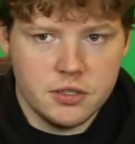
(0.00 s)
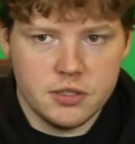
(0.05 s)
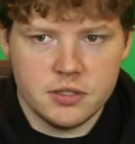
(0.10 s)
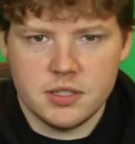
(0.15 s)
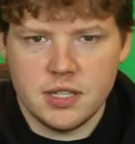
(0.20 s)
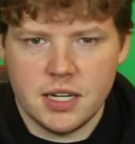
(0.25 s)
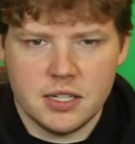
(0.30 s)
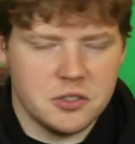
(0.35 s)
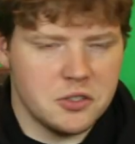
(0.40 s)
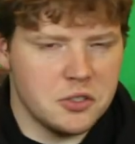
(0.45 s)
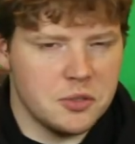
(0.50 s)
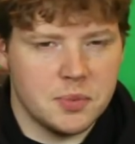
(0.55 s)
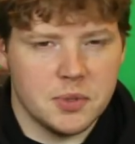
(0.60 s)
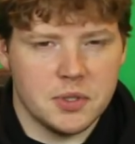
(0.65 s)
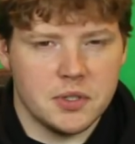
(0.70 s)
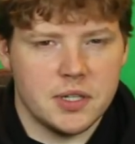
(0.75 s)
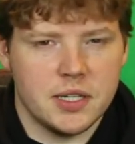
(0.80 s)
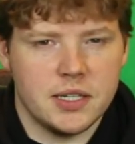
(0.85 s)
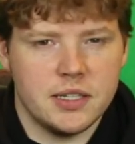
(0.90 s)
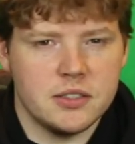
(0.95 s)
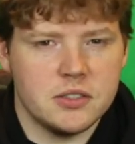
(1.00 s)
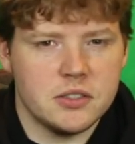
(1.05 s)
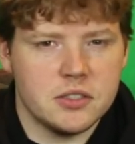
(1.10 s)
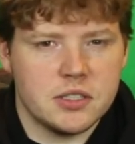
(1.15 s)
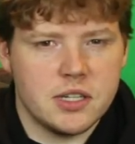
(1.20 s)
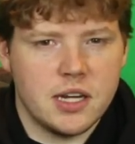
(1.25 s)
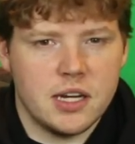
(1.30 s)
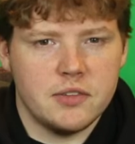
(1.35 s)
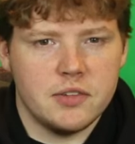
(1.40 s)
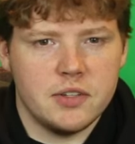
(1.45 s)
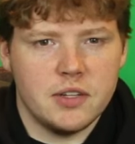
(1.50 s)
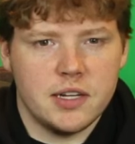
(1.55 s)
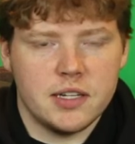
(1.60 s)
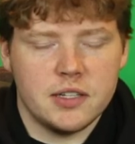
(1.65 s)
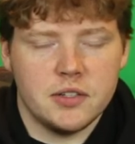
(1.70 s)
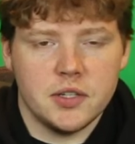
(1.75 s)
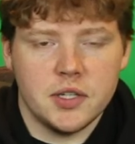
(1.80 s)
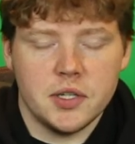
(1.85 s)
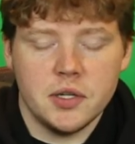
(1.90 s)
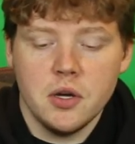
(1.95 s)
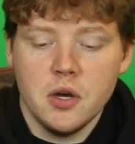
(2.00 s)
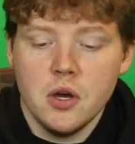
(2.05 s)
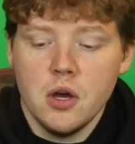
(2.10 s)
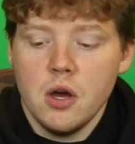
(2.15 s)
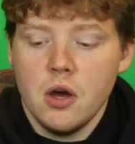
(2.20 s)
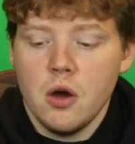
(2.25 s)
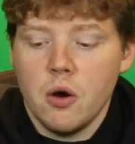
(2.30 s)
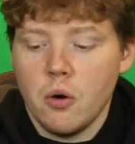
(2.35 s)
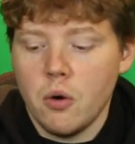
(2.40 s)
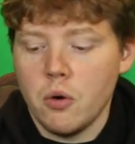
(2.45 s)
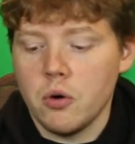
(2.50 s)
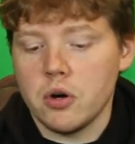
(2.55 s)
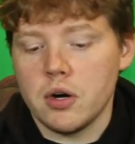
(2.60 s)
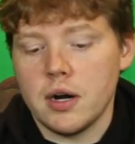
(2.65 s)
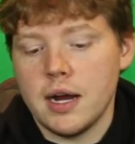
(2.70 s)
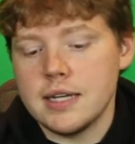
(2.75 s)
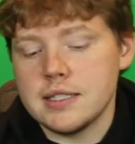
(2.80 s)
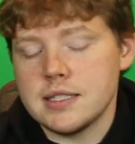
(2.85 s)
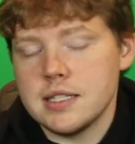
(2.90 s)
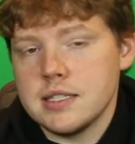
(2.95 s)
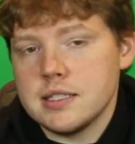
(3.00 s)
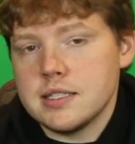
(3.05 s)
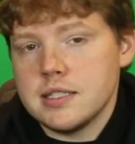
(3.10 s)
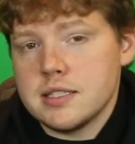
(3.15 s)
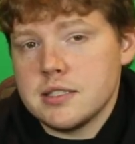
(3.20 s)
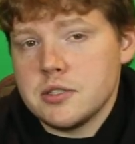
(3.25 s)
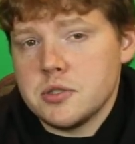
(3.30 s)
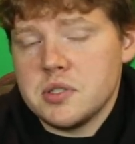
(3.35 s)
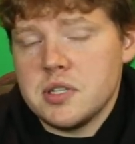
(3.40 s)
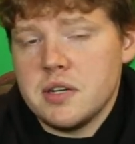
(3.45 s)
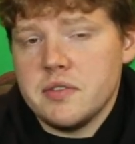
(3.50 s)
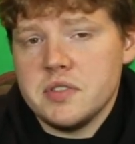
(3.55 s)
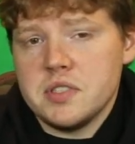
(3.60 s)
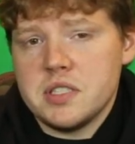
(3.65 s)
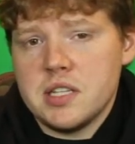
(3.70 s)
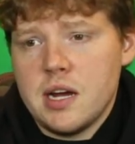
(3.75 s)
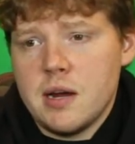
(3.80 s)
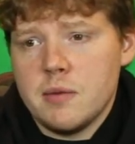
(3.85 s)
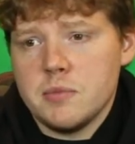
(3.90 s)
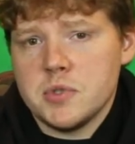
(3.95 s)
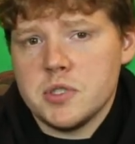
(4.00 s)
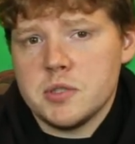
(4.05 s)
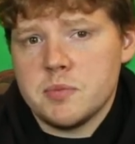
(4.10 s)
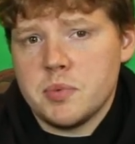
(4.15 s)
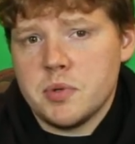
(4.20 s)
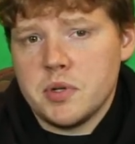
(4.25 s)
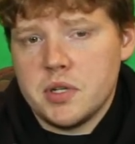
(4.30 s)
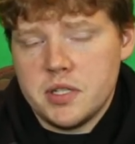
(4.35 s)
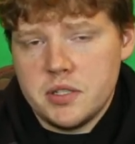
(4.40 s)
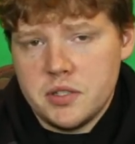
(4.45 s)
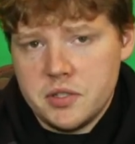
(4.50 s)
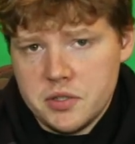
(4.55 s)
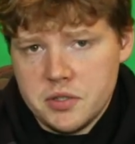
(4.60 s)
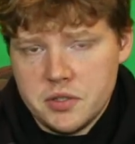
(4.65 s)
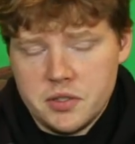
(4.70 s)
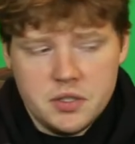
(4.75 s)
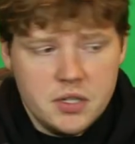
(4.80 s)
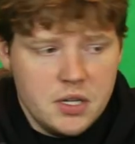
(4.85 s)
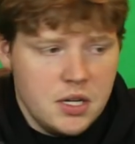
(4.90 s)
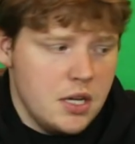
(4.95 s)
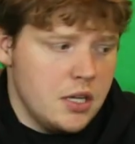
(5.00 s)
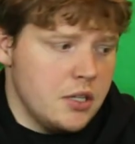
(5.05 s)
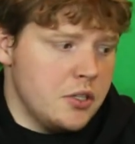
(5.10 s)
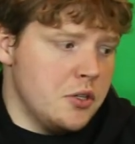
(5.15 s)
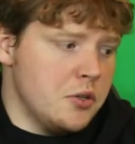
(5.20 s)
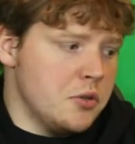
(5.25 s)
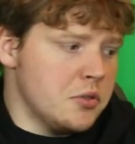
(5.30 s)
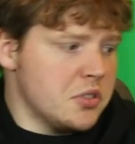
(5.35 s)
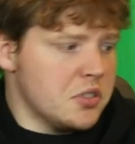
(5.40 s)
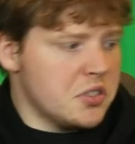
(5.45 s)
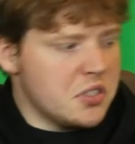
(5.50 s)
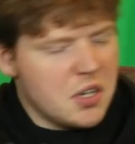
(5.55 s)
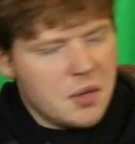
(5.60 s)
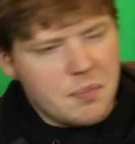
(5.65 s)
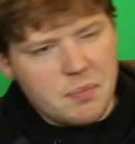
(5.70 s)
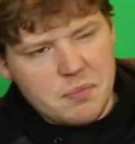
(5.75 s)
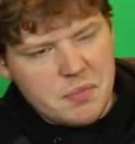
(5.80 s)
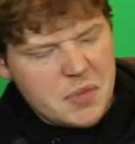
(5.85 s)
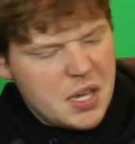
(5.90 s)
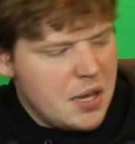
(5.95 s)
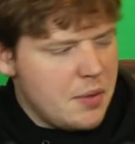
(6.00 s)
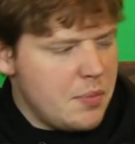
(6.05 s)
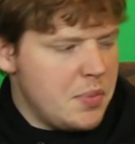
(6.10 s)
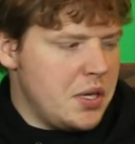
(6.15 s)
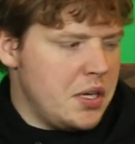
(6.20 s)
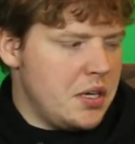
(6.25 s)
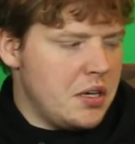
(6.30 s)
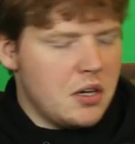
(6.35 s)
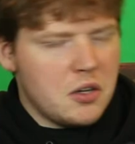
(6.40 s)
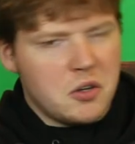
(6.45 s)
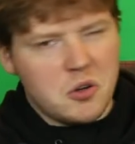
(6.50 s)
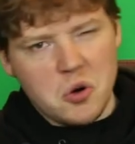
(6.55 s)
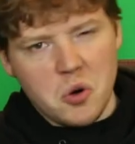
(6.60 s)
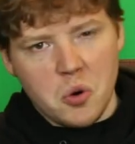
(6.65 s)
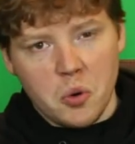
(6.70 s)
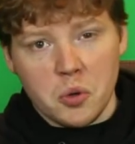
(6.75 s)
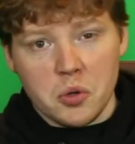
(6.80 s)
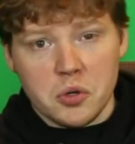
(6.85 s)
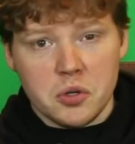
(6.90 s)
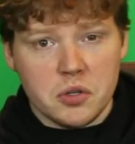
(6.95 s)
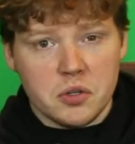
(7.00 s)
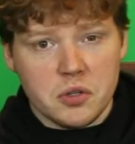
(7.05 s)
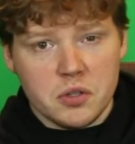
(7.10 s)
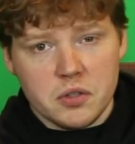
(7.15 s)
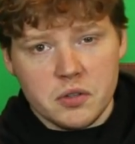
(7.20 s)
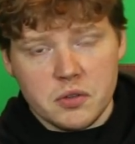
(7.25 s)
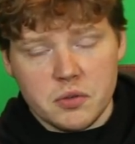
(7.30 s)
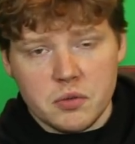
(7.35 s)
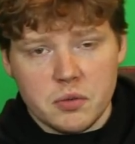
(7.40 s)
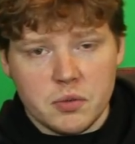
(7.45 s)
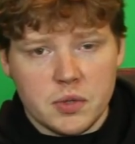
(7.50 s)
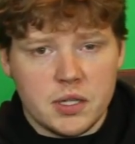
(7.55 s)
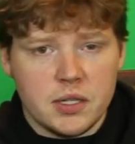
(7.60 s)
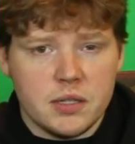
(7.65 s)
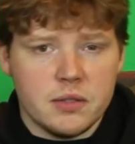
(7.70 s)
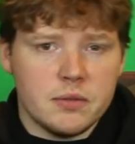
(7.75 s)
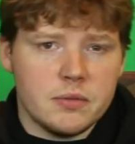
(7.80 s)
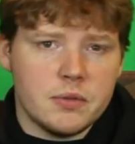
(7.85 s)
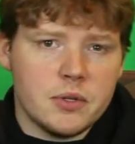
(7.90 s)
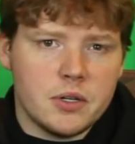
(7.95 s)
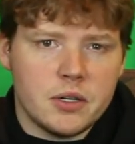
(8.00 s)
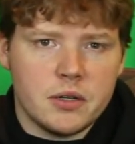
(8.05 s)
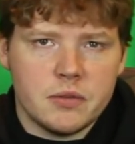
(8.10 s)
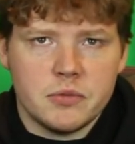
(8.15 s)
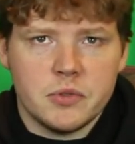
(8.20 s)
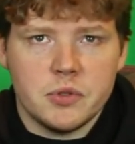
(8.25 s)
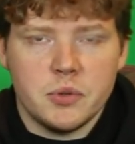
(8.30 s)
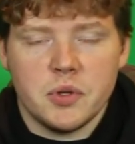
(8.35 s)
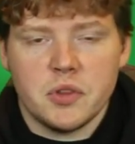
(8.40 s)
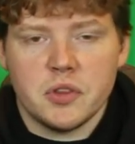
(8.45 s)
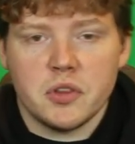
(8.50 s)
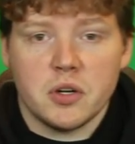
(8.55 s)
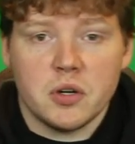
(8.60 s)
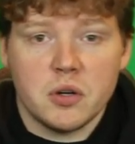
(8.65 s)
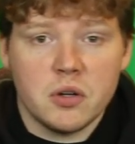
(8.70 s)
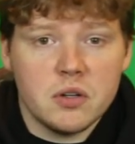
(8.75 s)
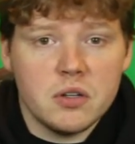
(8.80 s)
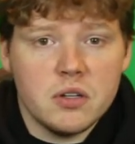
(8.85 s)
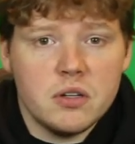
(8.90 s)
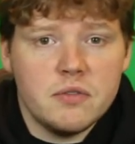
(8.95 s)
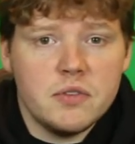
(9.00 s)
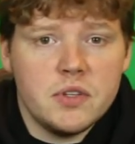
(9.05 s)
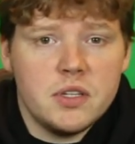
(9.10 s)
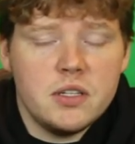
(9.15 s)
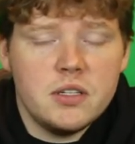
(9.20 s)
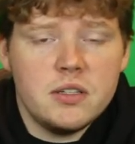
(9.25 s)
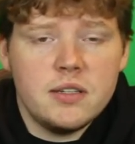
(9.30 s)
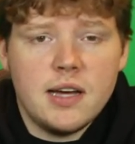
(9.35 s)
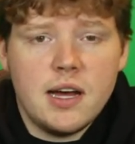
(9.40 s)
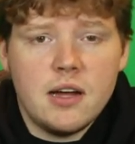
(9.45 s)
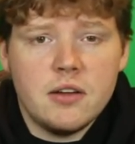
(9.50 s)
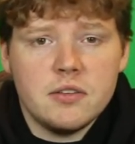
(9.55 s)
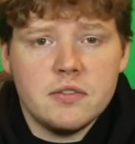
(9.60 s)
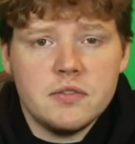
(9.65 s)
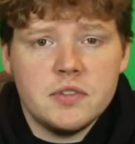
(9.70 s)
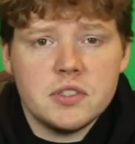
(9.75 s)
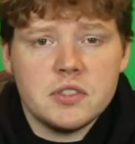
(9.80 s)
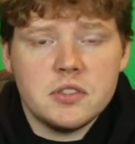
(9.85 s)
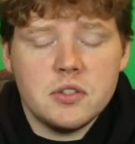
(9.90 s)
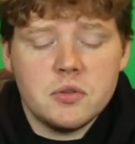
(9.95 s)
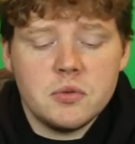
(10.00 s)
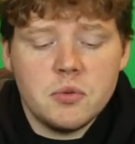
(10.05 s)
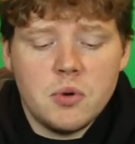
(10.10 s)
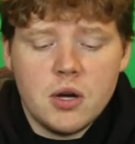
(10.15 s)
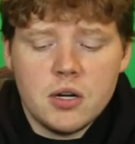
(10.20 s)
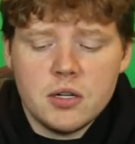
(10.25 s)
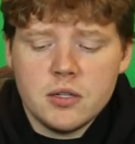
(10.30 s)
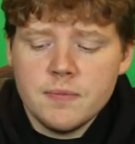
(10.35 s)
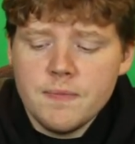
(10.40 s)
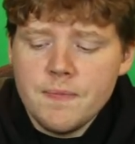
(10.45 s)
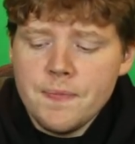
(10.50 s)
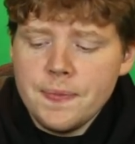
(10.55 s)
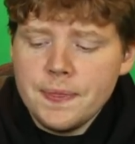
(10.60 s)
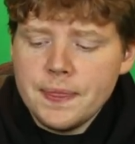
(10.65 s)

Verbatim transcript: It's not super green, it's just kind of a light green. Or I say six or seven times is pretty good. Uses up maybe a quarter to three or to a third of the gallon of distilled water.